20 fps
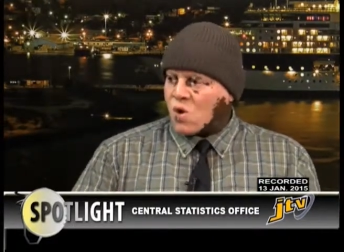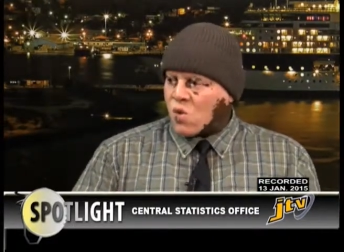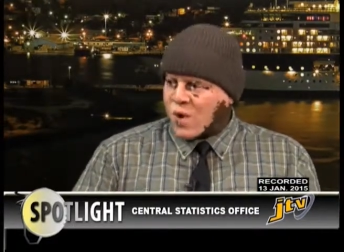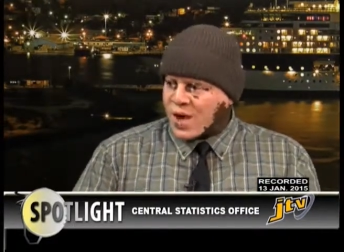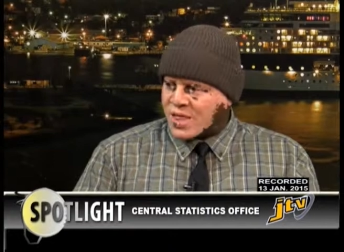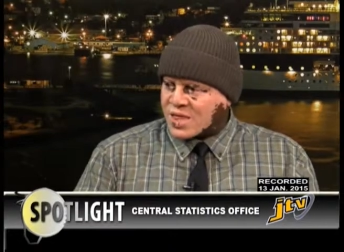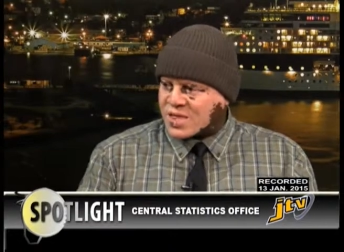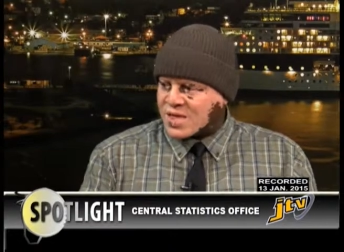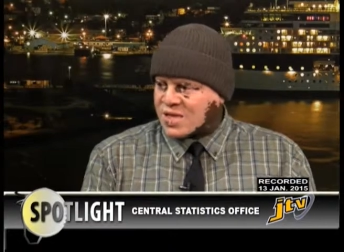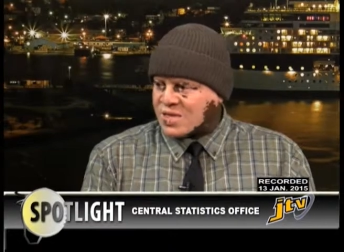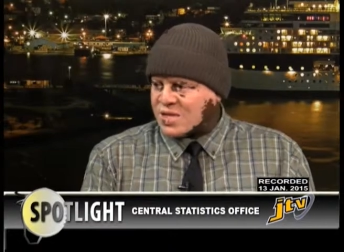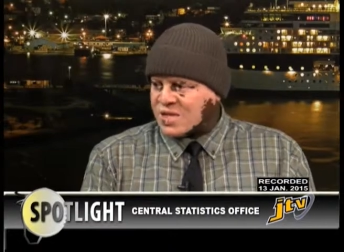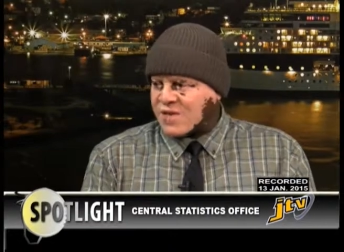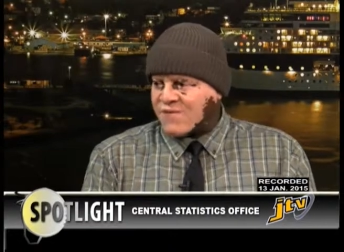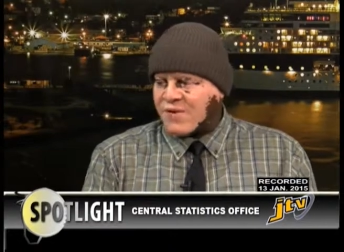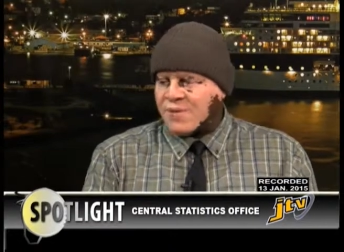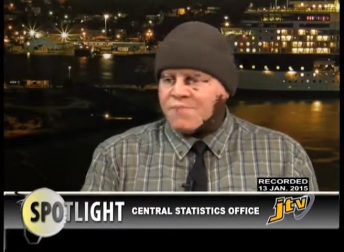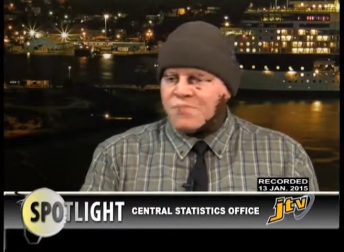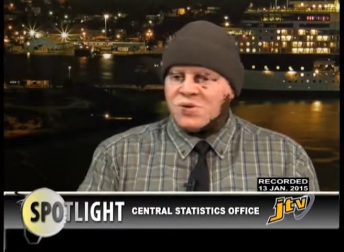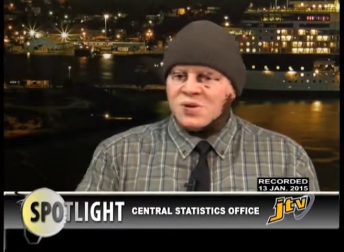quite
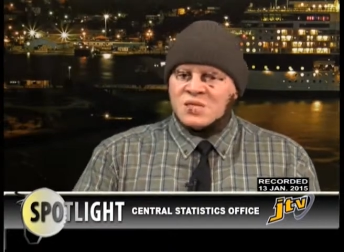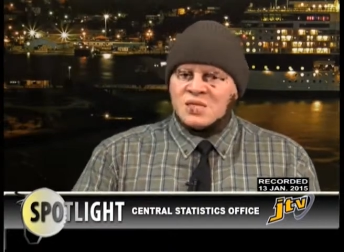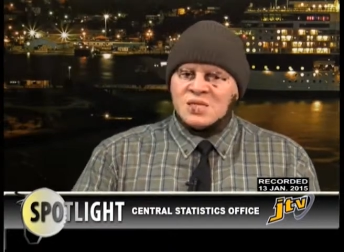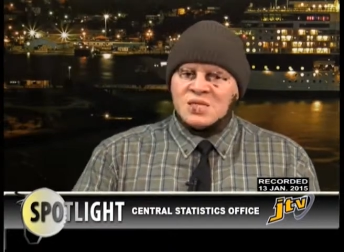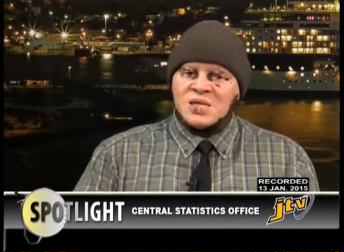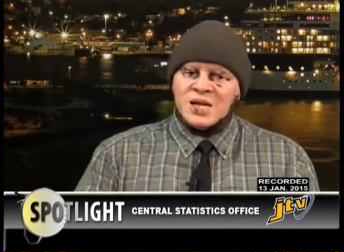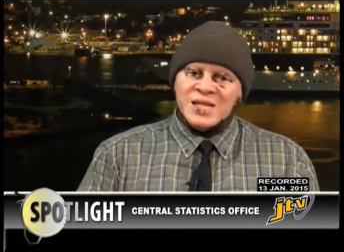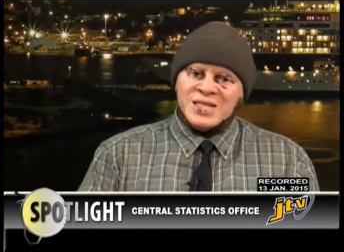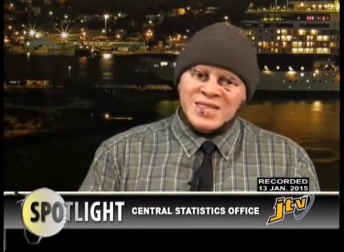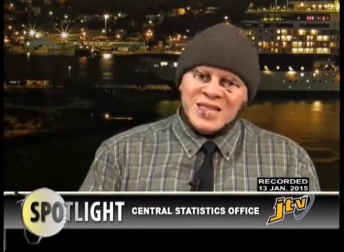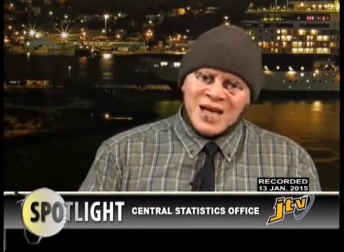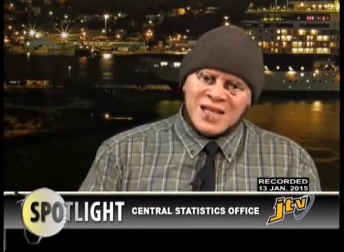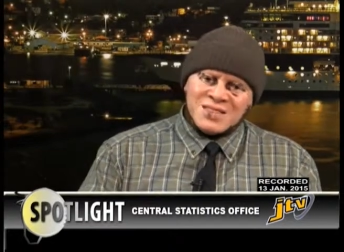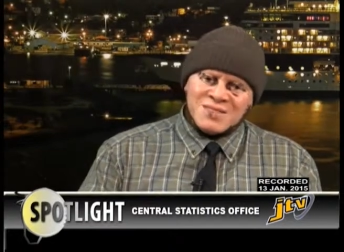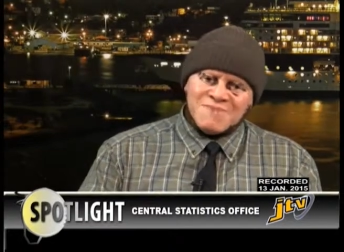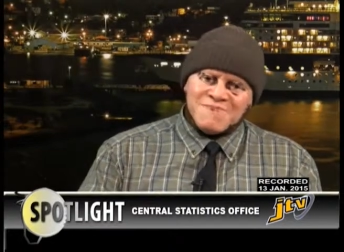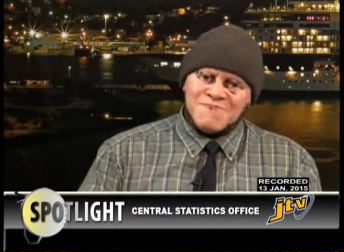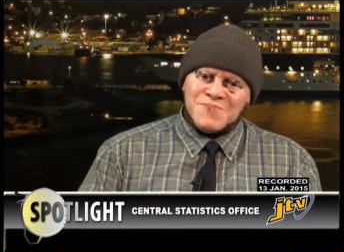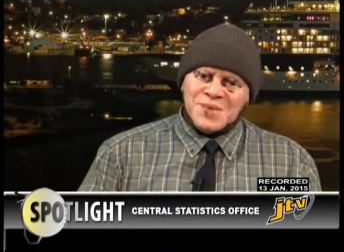sensitive and persons are not